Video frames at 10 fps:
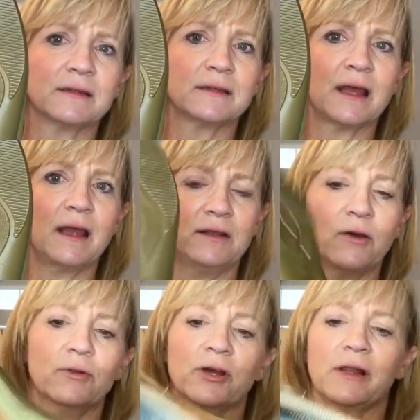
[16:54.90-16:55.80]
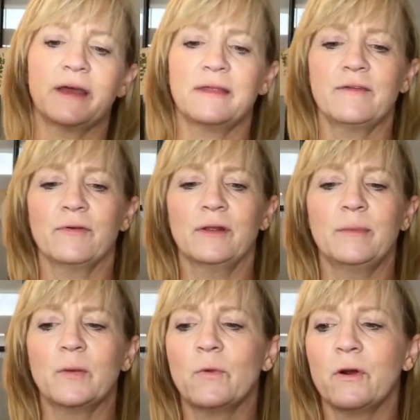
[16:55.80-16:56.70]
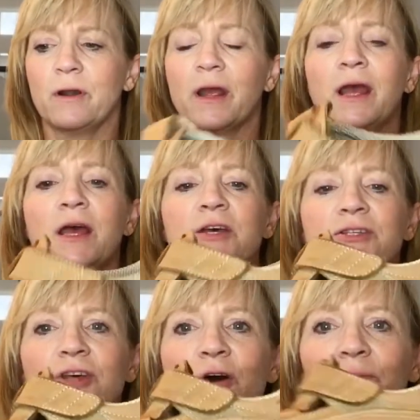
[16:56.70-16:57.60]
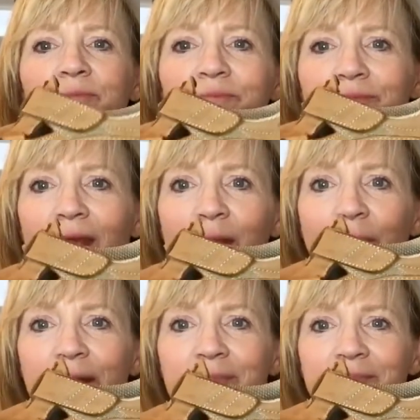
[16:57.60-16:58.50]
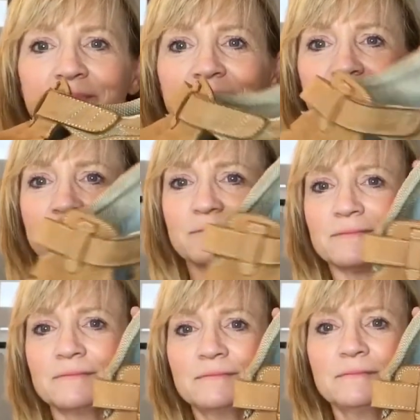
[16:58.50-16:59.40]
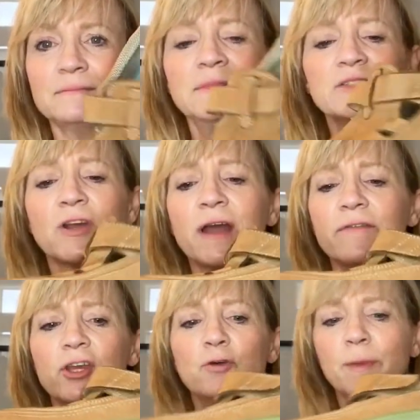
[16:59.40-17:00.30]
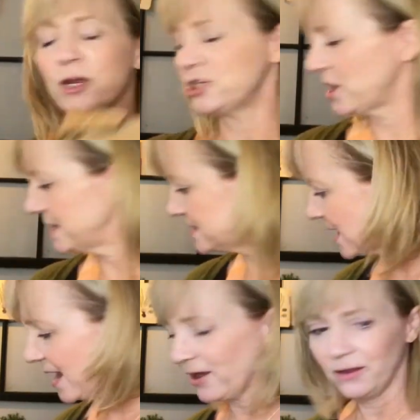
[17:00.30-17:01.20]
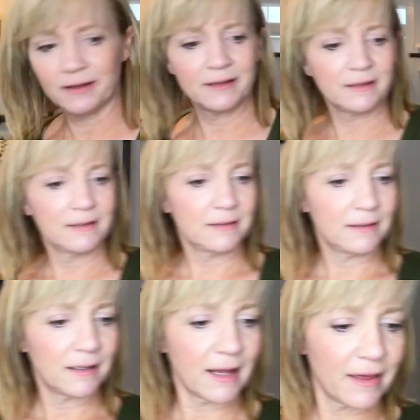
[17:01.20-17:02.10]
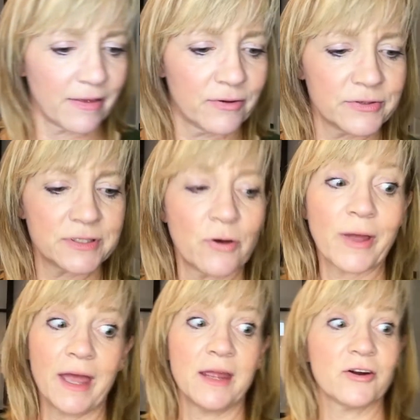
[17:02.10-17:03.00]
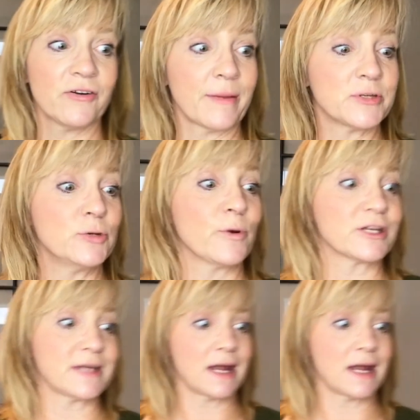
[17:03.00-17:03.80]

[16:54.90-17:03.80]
they don't look like they've really been worn. So, anyway, these are kind of a cute Mary Jane style. I like those. Okay, here, I'm super excited